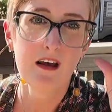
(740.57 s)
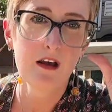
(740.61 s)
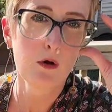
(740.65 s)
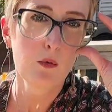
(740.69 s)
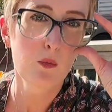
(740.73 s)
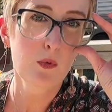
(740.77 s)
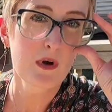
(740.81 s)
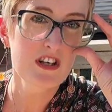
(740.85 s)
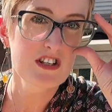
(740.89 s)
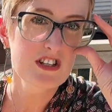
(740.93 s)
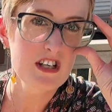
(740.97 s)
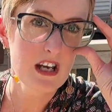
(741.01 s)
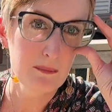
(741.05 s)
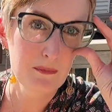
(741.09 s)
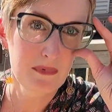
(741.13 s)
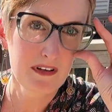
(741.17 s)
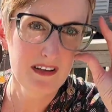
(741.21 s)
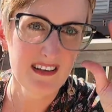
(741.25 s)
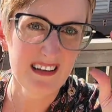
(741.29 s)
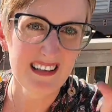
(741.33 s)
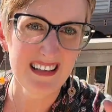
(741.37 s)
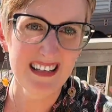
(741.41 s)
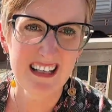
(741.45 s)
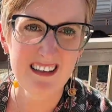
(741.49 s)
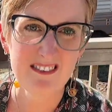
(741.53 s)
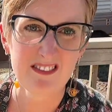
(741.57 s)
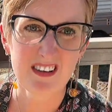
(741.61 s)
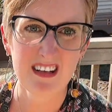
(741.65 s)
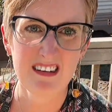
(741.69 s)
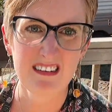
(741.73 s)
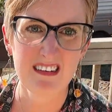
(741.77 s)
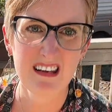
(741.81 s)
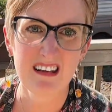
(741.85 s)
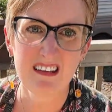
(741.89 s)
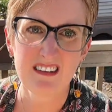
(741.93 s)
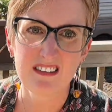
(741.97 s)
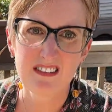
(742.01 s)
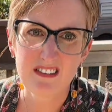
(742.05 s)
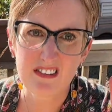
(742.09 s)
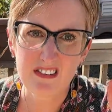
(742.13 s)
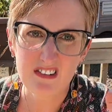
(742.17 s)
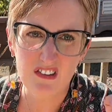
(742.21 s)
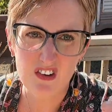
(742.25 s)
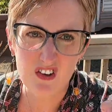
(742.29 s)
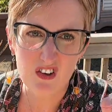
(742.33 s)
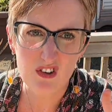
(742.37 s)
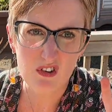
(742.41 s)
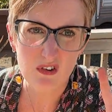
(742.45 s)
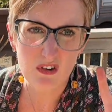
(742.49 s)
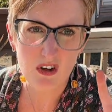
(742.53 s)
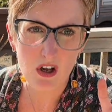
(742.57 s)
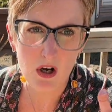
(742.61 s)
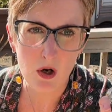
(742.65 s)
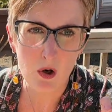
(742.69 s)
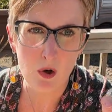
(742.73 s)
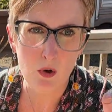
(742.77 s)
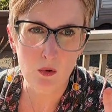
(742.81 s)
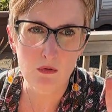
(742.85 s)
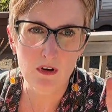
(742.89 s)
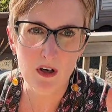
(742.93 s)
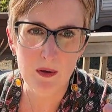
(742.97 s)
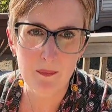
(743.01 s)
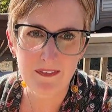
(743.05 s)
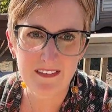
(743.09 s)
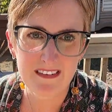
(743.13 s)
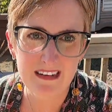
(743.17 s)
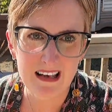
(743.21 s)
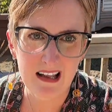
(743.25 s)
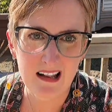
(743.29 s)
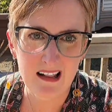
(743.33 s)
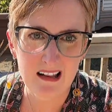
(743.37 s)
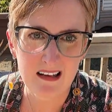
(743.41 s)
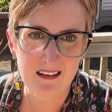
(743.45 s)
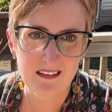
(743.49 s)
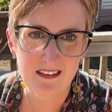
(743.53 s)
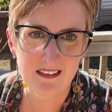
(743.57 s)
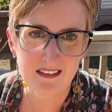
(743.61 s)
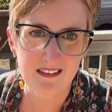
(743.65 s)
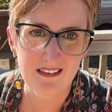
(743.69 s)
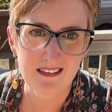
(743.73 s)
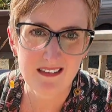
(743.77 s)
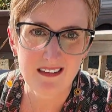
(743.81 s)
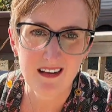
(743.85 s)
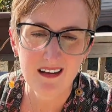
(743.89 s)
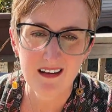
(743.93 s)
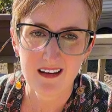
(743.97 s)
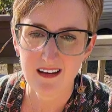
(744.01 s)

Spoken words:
which I believe is a Pseudorhipsalis.